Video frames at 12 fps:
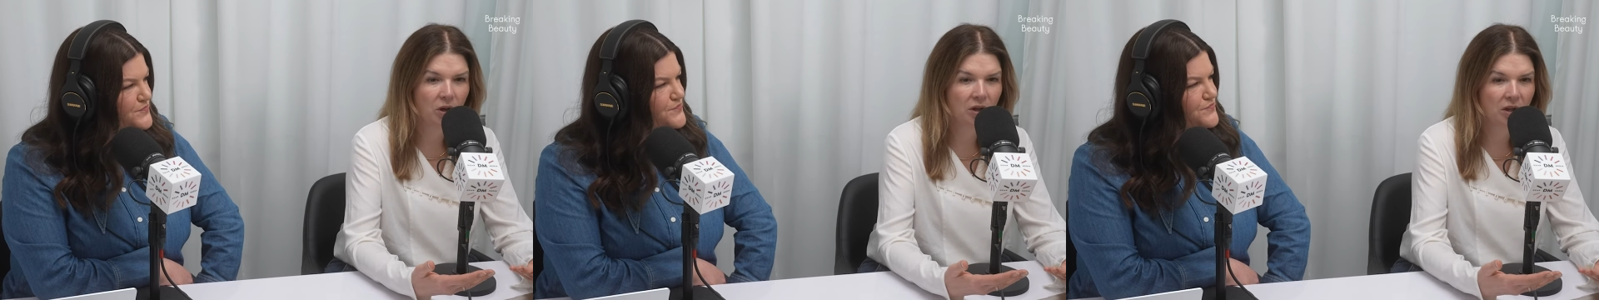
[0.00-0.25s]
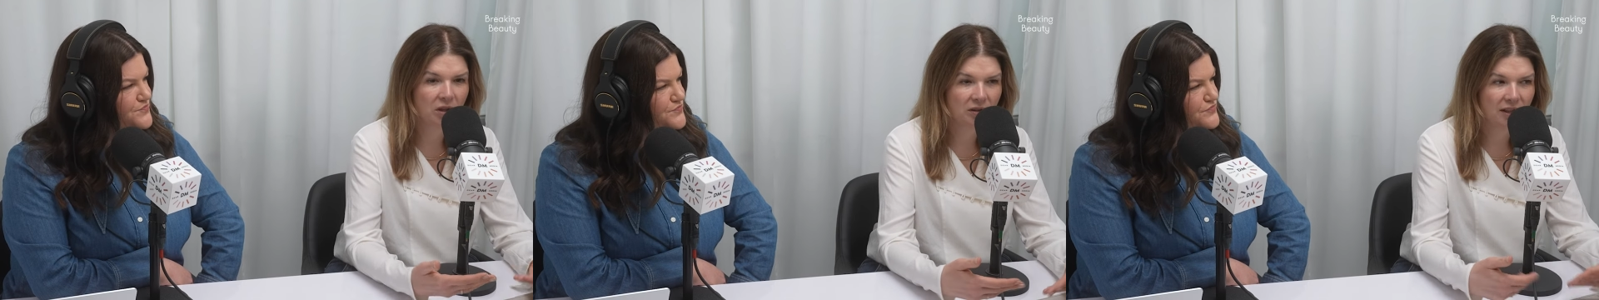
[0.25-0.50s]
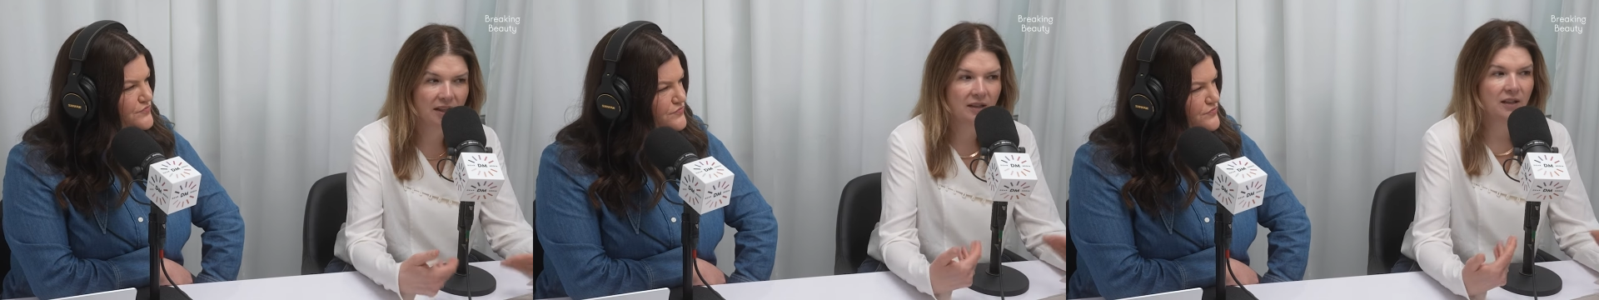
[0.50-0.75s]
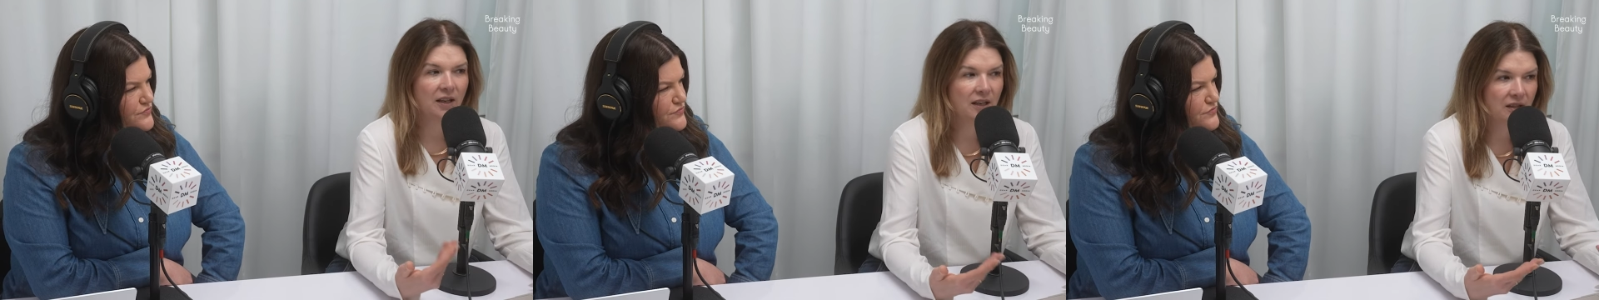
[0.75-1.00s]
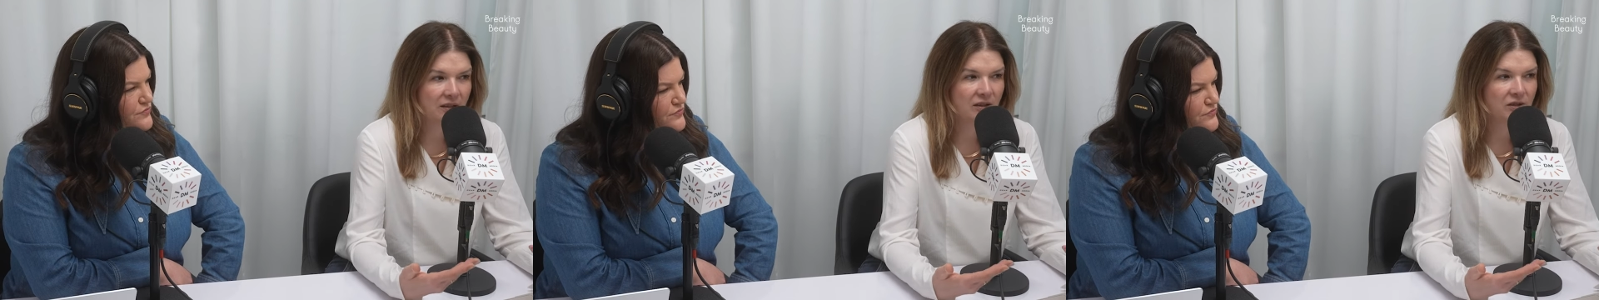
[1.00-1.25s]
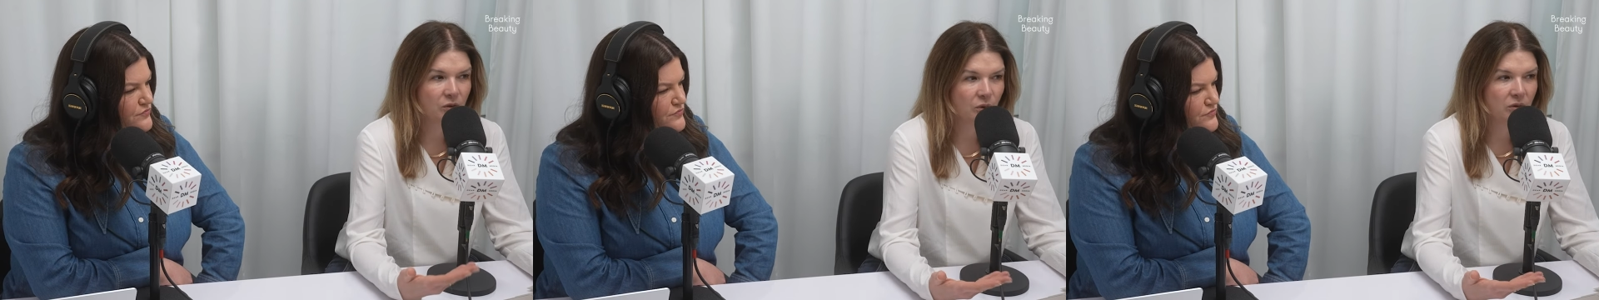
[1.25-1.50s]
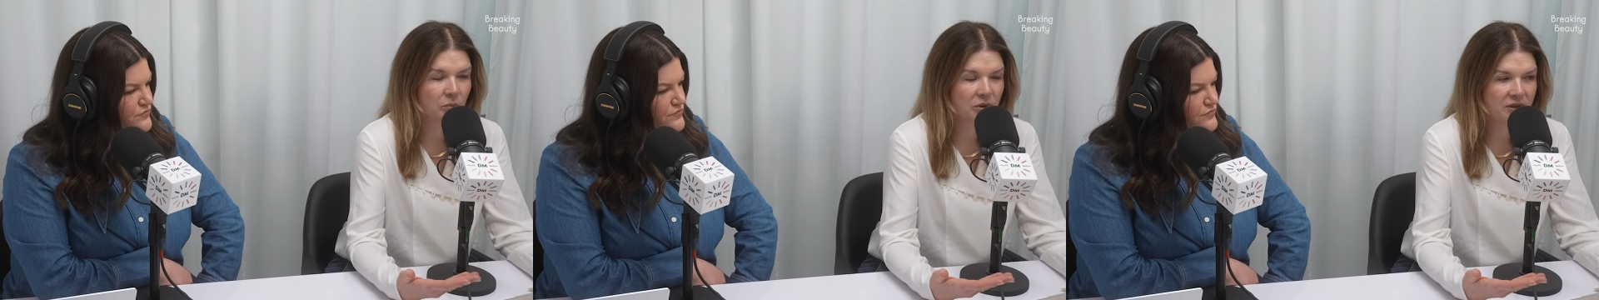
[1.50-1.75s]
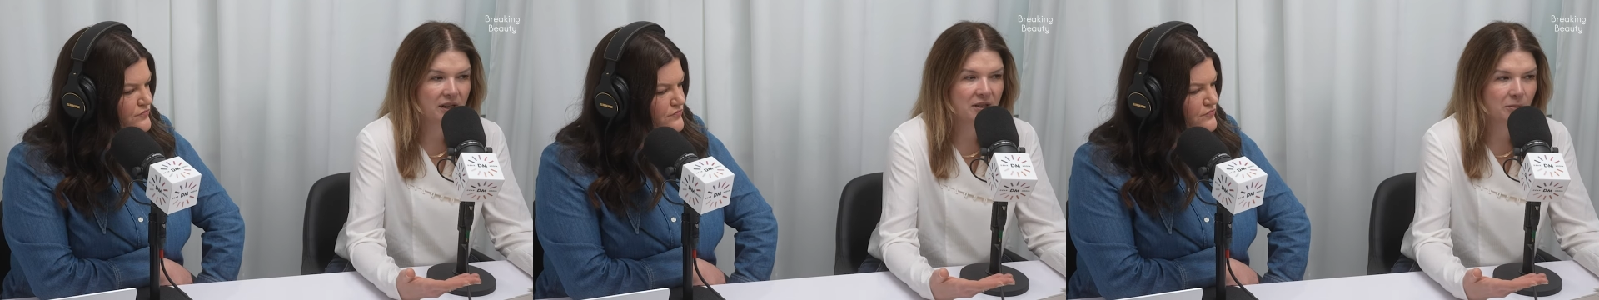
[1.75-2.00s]
Speaker 1: work like in a certain
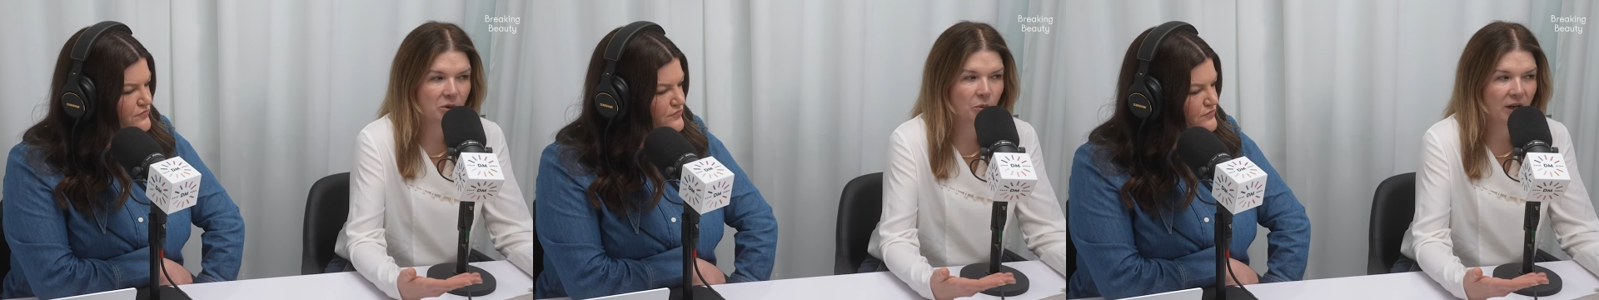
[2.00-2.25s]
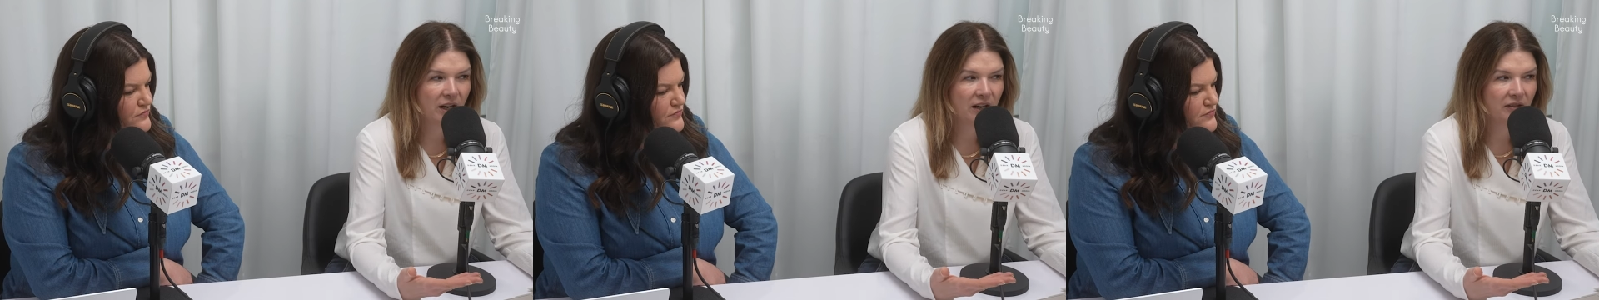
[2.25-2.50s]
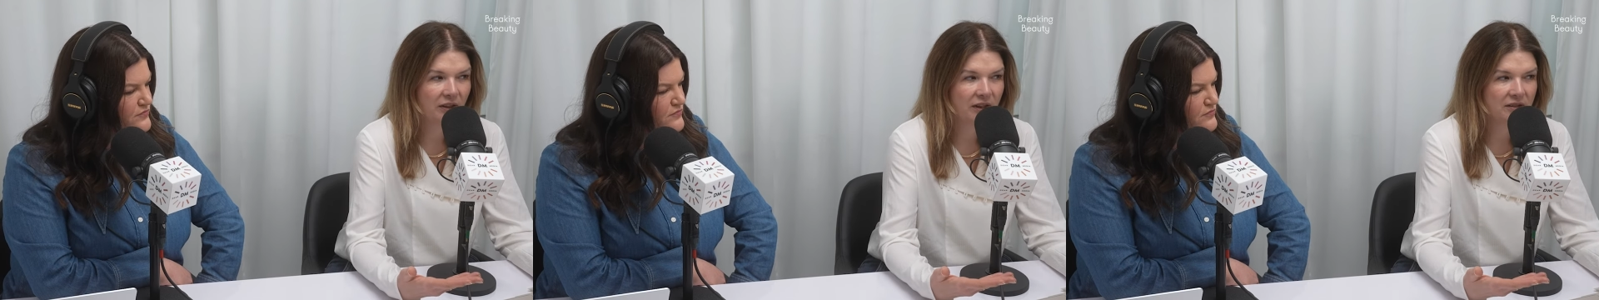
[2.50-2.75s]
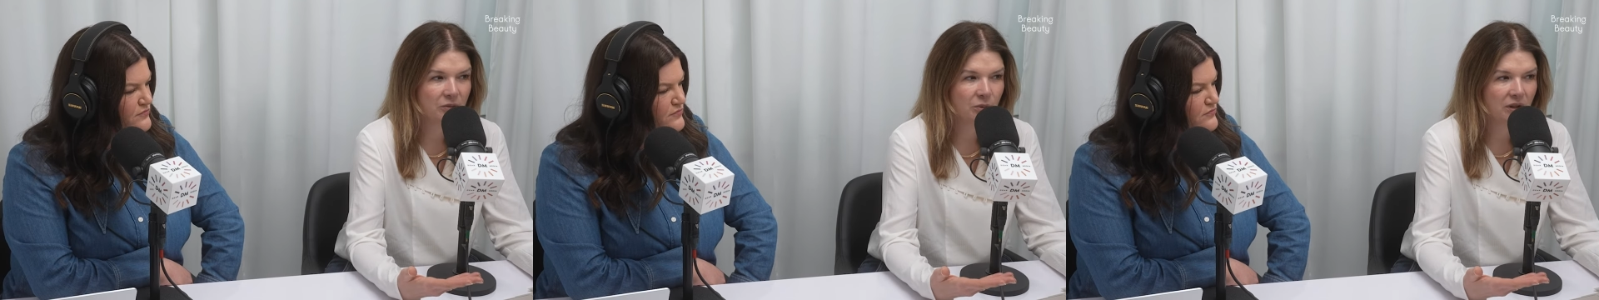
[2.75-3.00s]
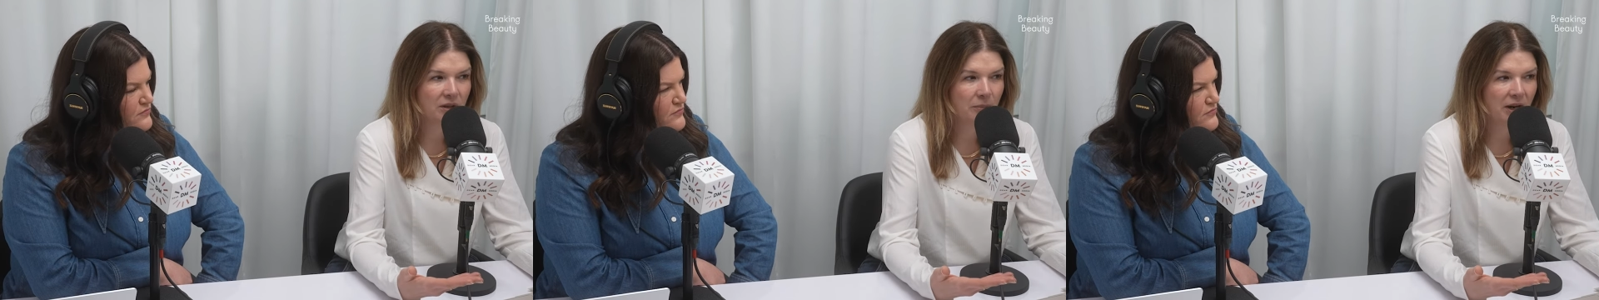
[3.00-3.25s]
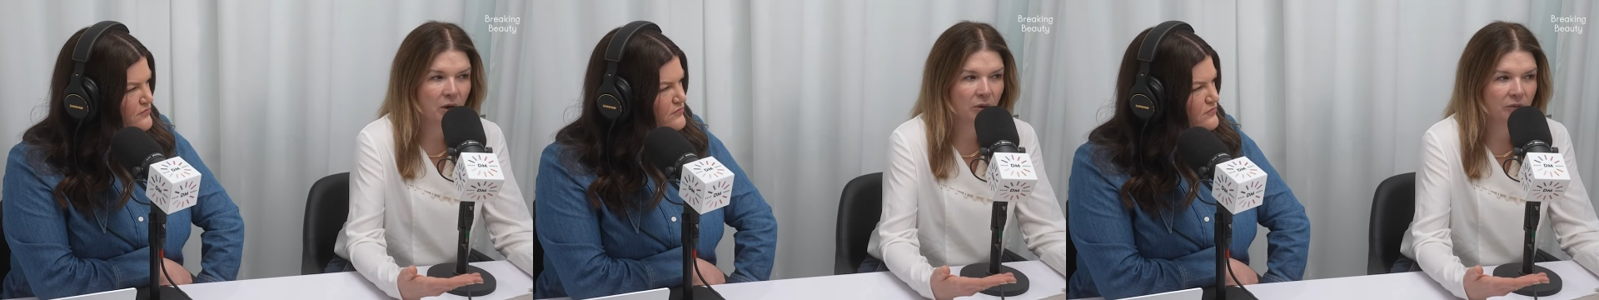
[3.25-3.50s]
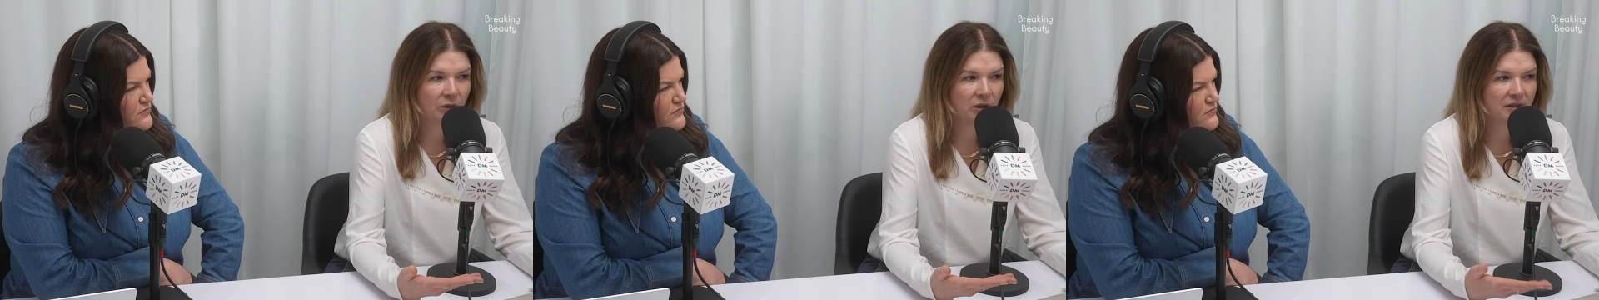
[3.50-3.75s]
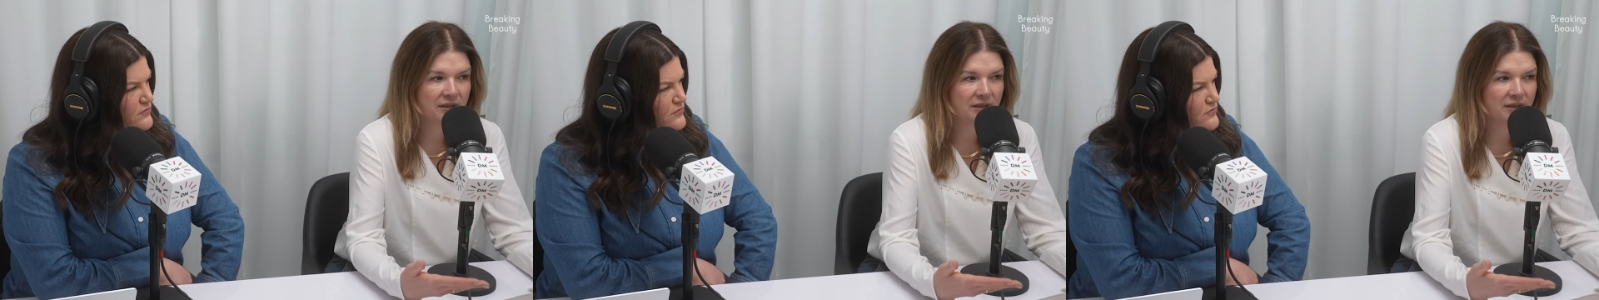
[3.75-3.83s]
presentable way I think is really powerful